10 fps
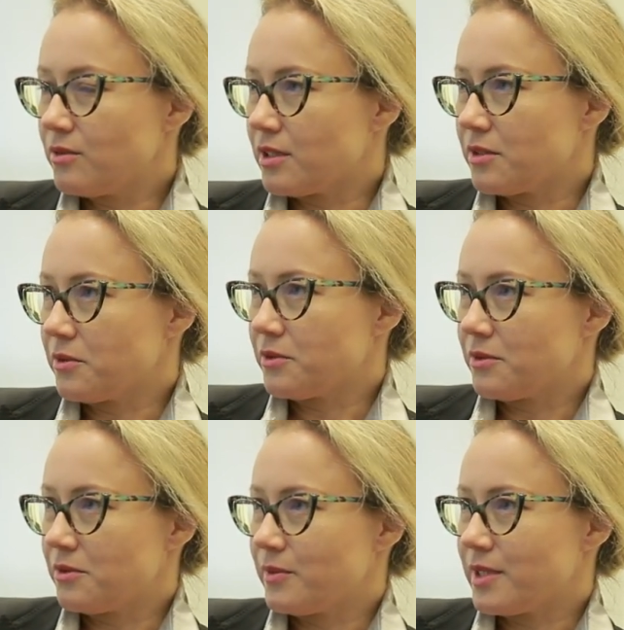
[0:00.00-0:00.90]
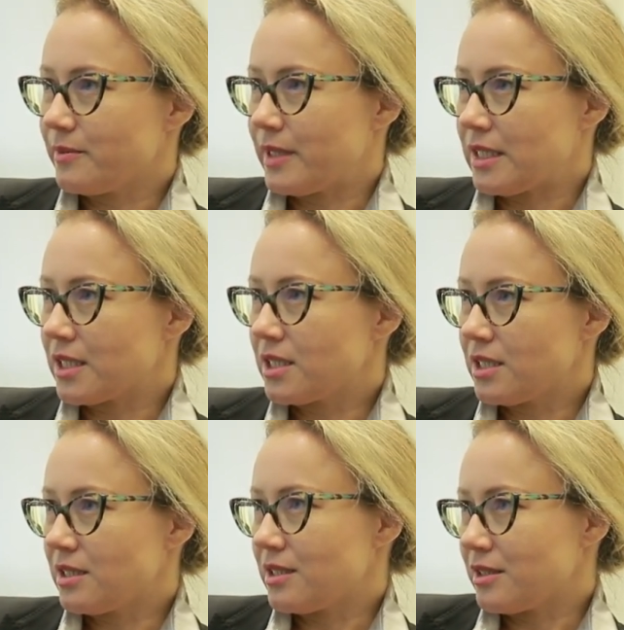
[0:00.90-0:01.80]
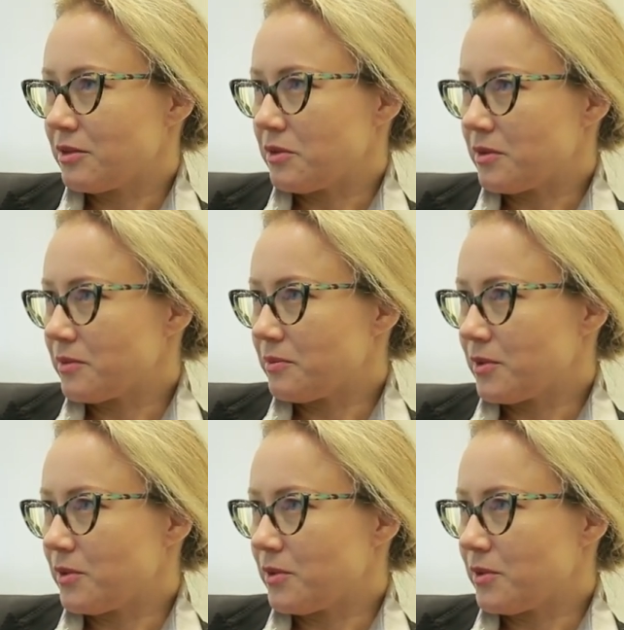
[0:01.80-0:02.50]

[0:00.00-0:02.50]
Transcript: You can also do mathematics sitting in your